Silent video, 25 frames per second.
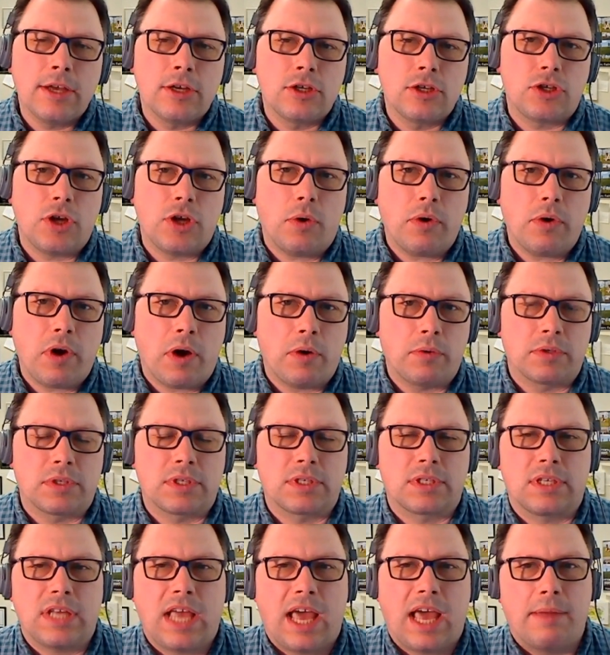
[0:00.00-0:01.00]
Show
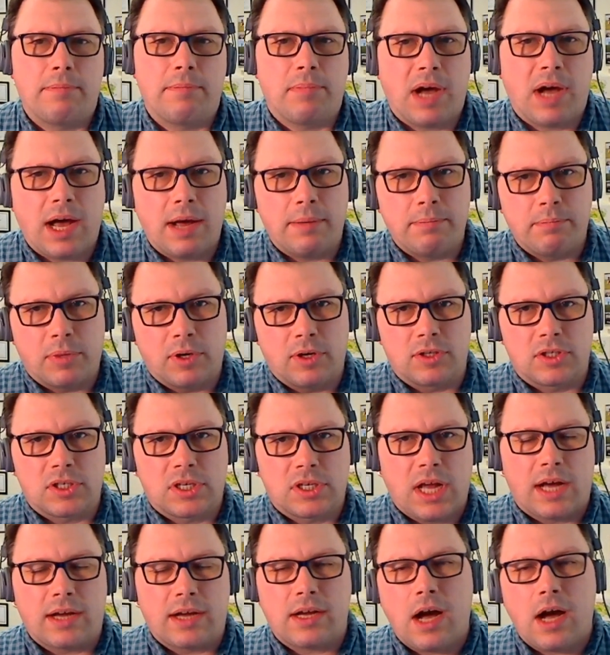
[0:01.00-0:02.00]
notes at bob birch
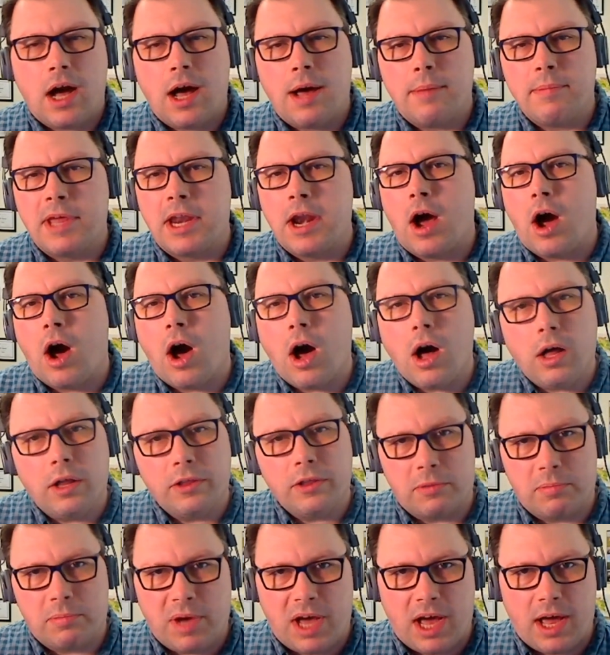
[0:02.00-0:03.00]
dot com, and all
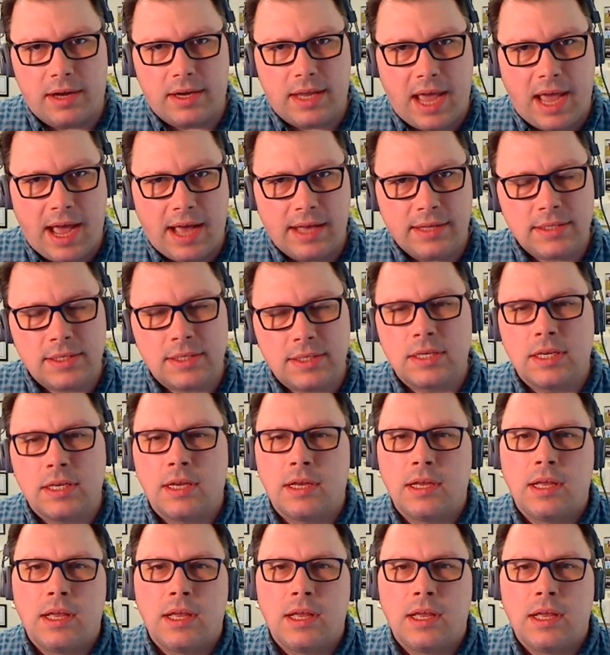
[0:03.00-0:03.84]
the podcasts.